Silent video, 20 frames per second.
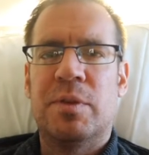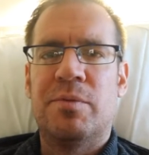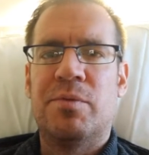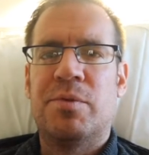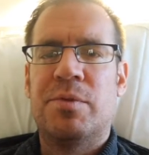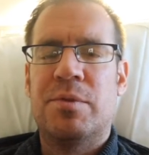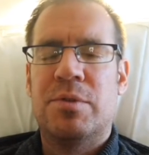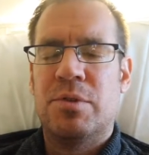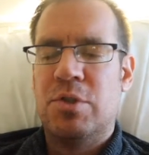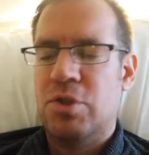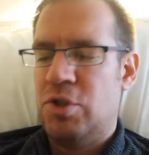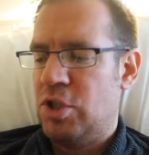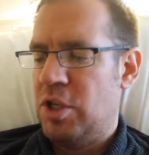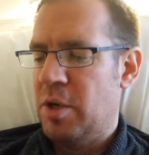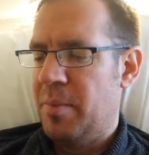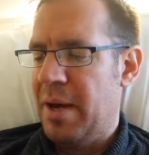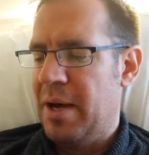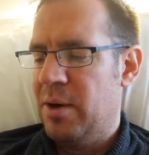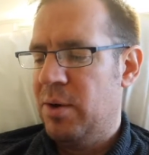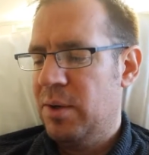I've just
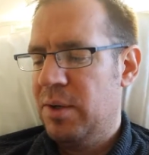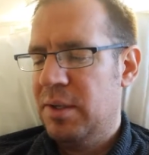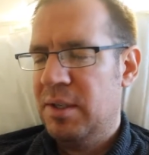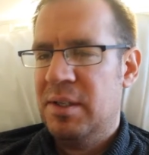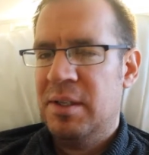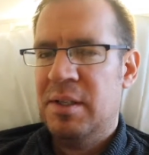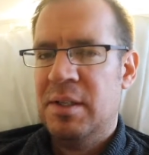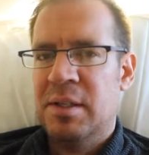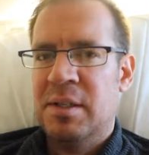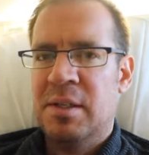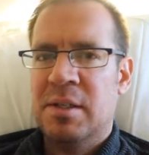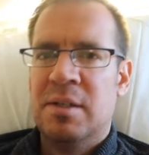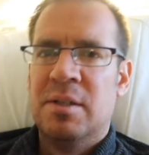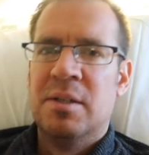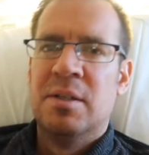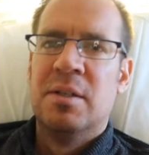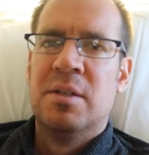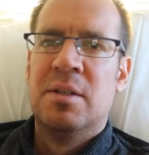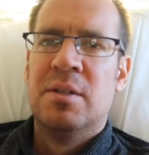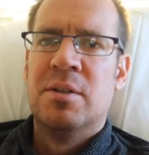come out
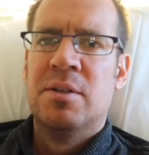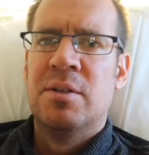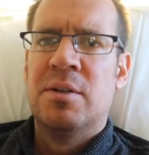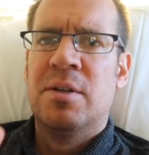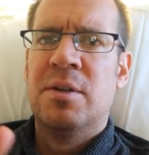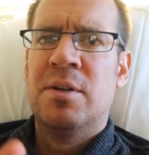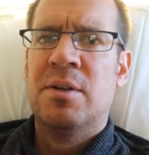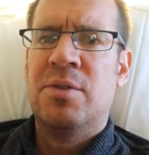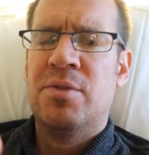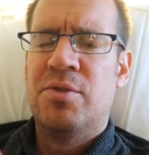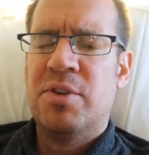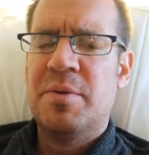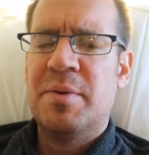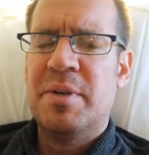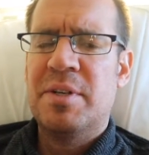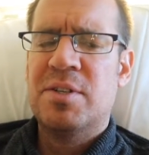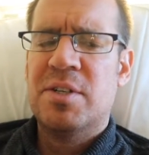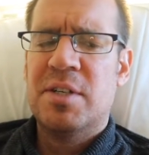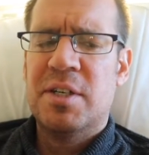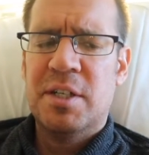3
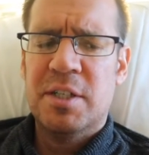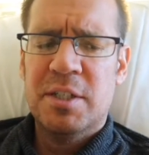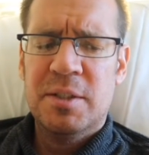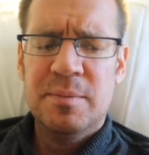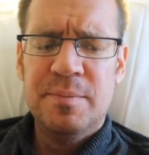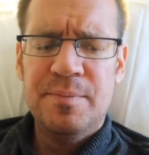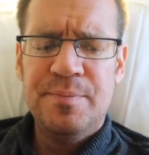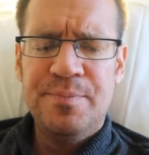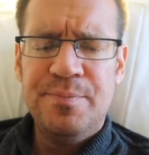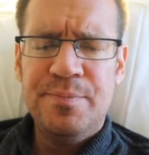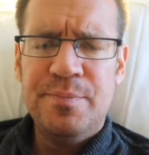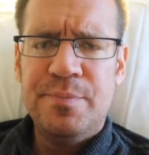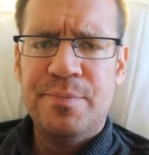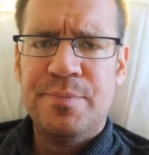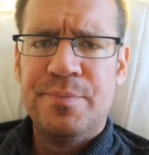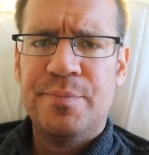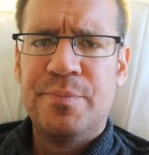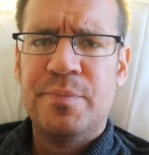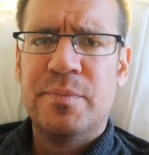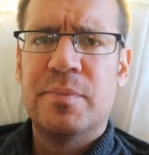minutes ago.
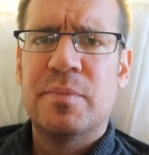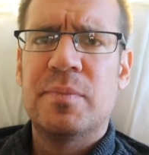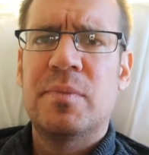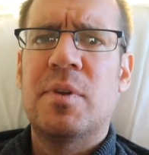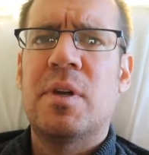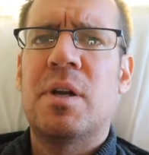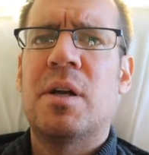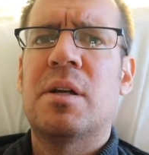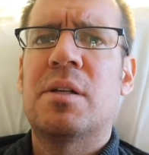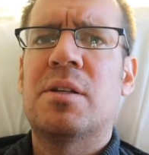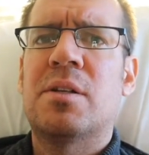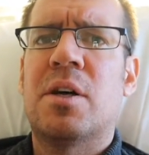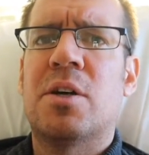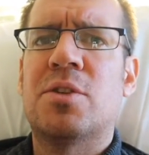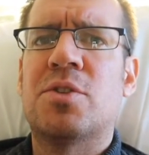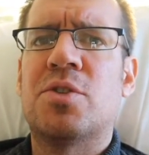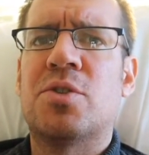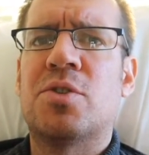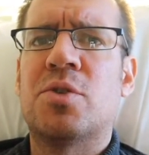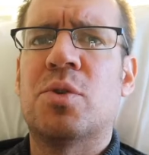It's
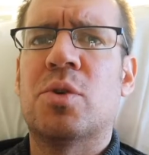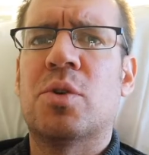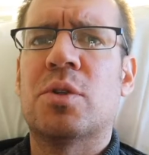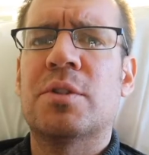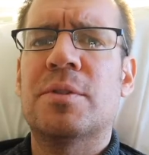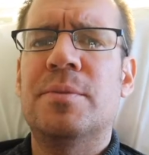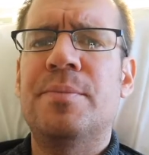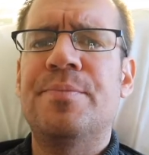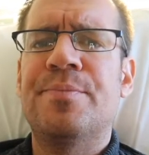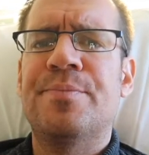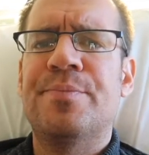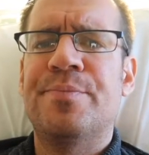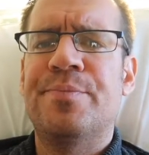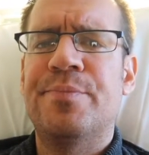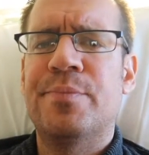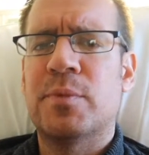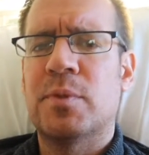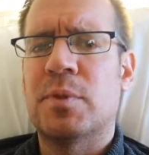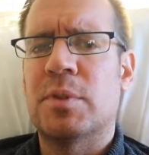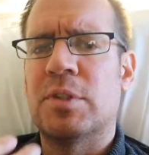hard to talk,
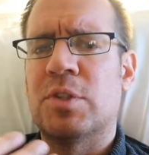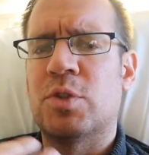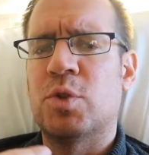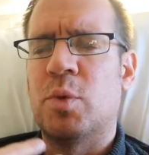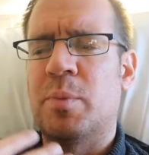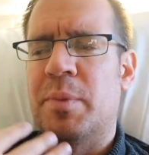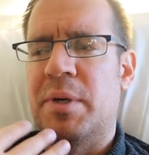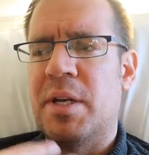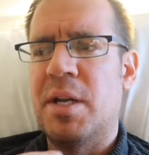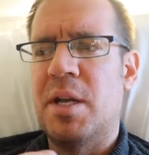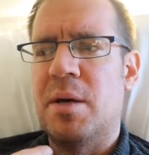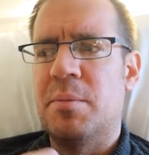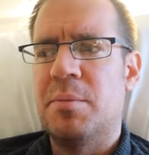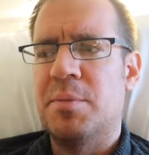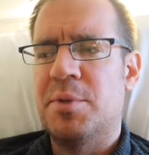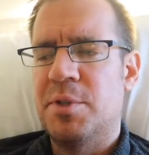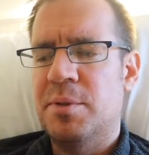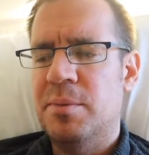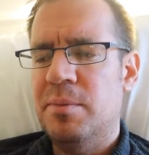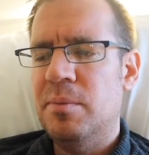so it's all been
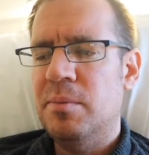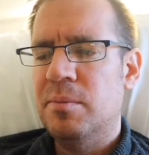numbed.